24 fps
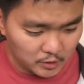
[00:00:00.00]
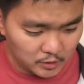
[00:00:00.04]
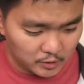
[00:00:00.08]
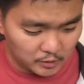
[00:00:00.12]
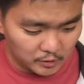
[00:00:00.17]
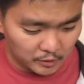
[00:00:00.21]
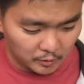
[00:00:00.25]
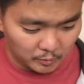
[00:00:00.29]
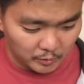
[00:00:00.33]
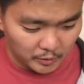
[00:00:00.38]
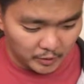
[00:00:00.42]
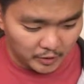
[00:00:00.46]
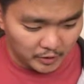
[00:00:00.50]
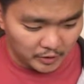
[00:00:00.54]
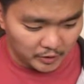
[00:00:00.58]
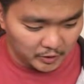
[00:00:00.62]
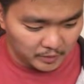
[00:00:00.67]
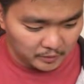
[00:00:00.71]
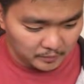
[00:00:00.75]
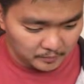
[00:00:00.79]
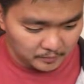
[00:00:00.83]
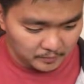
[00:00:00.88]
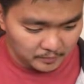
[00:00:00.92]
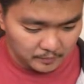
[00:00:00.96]
the
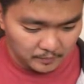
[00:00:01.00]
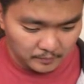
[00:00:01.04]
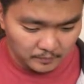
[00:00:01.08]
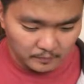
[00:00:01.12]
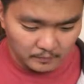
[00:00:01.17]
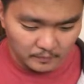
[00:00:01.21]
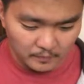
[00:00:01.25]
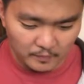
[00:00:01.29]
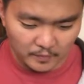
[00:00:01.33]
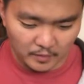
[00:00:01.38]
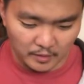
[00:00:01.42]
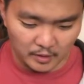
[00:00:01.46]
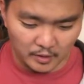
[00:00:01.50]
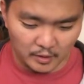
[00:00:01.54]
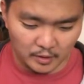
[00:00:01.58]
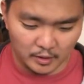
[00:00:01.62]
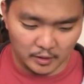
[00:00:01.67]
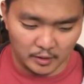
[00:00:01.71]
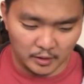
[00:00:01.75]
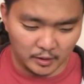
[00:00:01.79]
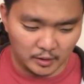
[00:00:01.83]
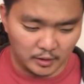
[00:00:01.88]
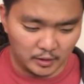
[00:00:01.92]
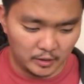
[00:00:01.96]
rating
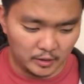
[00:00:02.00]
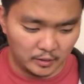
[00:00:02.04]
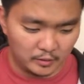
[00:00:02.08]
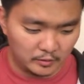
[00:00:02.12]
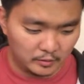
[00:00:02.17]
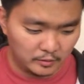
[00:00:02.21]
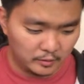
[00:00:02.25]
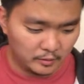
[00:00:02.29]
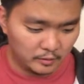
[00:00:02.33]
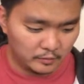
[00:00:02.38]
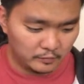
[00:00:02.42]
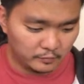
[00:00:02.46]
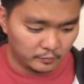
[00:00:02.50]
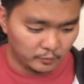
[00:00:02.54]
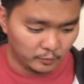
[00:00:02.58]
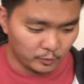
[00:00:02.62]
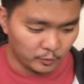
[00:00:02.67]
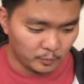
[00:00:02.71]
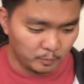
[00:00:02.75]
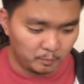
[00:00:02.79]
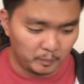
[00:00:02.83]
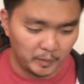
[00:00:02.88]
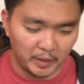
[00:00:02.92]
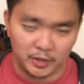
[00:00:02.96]
and
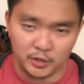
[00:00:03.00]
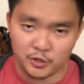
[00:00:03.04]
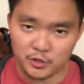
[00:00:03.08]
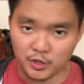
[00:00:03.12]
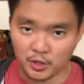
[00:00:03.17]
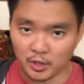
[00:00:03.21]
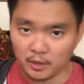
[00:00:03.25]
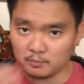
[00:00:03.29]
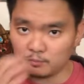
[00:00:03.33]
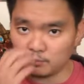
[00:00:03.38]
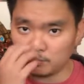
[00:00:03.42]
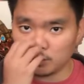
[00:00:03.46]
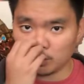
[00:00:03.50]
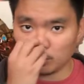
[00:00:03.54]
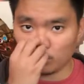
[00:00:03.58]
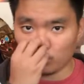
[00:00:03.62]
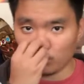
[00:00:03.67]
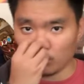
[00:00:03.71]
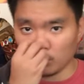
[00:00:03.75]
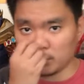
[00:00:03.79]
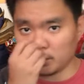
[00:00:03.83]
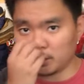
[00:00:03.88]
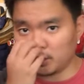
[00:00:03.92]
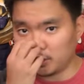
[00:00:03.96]
for paint job, the
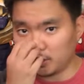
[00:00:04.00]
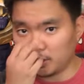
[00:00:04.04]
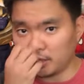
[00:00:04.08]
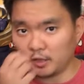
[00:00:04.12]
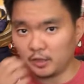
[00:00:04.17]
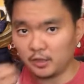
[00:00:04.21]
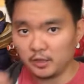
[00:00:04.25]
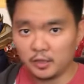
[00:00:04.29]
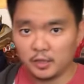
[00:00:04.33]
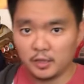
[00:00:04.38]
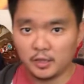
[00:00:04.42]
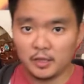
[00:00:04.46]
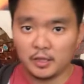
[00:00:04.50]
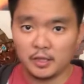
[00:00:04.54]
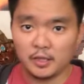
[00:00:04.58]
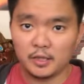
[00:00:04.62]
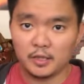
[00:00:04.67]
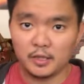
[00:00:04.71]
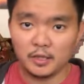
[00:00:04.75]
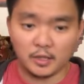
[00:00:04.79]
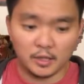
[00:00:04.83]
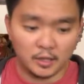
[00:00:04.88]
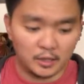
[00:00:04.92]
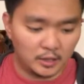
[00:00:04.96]
quality,
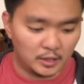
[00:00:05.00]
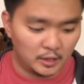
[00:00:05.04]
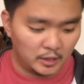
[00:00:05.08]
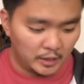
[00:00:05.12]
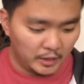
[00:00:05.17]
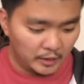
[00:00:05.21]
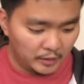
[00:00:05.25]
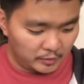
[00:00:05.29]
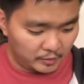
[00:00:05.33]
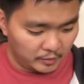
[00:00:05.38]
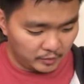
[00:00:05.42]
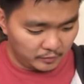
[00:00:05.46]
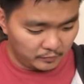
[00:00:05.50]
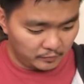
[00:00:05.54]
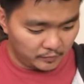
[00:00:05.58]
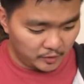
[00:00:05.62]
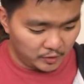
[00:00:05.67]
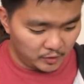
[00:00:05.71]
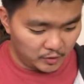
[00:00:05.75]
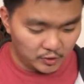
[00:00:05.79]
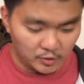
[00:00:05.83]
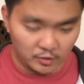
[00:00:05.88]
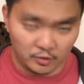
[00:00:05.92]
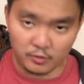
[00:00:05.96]
I give
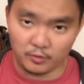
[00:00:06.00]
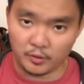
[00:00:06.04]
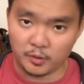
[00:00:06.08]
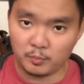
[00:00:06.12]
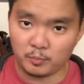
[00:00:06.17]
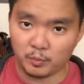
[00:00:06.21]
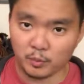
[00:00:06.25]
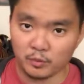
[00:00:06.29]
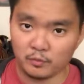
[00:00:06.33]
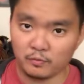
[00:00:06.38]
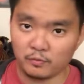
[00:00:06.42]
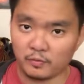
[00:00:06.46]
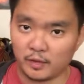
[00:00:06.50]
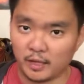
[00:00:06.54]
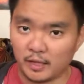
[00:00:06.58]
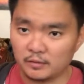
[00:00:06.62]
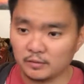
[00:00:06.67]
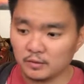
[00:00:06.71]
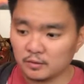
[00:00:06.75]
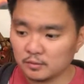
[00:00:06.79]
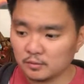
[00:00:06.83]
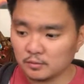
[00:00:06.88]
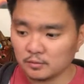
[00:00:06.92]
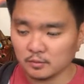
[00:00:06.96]
this a 3.5,
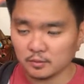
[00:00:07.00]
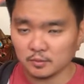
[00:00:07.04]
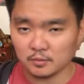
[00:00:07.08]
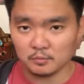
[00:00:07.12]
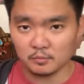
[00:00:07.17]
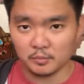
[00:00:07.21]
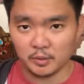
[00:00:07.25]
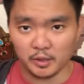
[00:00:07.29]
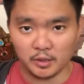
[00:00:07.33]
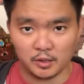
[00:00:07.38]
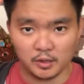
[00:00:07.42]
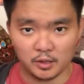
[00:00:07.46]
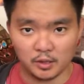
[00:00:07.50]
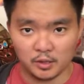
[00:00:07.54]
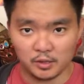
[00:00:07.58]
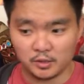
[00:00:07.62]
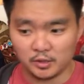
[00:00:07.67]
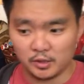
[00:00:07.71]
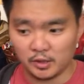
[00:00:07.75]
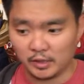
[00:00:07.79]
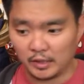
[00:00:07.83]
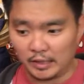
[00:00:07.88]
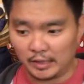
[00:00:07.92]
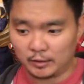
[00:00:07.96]
because
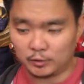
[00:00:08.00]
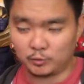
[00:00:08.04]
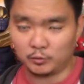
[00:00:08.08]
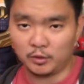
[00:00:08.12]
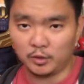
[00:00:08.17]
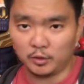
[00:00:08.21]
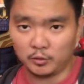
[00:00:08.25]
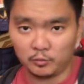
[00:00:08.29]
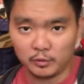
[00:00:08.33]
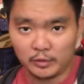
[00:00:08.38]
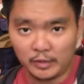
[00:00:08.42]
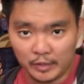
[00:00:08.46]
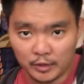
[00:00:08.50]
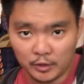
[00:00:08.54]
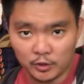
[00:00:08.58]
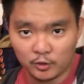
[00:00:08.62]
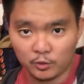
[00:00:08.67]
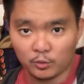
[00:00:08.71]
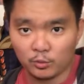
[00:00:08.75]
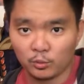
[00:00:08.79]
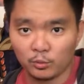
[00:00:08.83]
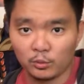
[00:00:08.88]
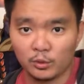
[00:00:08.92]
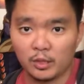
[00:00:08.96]
they actually really
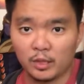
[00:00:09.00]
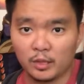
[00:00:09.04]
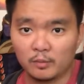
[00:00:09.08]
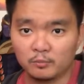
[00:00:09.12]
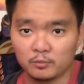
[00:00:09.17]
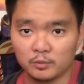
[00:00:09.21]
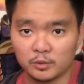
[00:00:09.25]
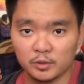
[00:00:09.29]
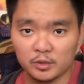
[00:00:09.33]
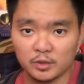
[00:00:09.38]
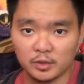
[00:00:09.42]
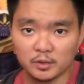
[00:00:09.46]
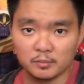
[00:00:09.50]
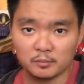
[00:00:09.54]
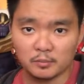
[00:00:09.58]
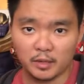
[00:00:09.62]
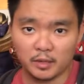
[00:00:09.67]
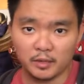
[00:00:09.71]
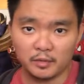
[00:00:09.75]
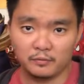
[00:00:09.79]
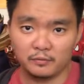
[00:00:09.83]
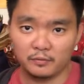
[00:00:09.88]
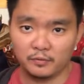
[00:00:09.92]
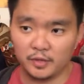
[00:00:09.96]
screwed up with the
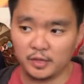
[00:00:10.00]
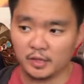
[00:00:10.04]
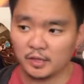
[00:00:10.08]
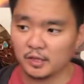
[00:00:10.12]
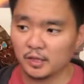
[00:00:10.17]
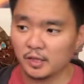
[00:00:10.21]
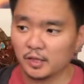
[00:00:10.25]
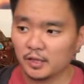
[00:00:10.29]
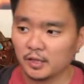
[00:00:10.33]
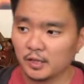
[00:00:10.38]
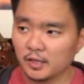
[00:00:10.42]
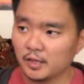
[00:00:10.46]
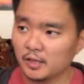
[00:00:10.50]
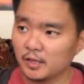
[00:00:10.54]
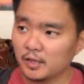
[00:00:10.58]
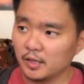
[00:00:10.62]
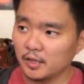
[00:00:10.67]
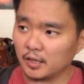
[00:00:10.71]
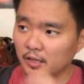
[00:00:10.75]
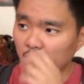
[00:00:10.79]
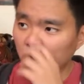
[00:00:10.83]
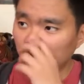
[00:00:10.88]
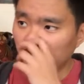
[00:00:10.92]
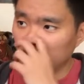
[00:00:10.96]
muddy feet
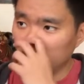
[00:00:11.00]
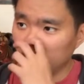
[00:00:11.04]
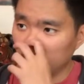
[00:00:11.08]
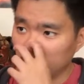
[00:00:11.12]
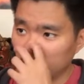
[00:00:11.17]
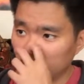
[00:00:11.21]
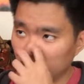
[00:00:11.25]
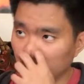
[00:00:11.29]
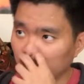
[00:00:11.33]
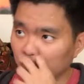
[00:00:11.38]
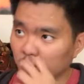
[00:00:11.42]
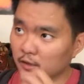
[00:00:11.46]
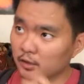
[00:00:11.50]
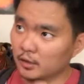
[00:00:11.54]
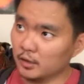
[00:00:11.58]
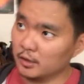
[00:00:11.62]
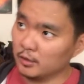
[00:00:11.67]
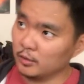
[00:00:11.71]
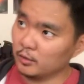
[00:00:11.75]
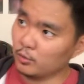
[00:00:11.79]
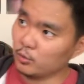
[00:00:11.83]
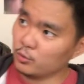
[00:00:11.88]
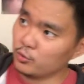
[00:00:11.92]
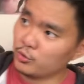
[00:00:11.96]

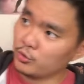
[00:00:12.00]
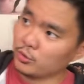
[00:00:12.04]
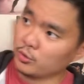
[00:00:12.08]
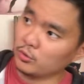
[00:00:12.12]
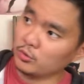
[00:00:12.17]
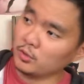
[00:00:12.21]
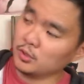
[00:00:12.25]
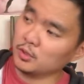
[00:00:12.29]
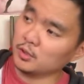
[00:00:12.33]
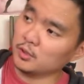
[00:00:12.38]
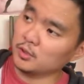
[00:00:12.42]
and also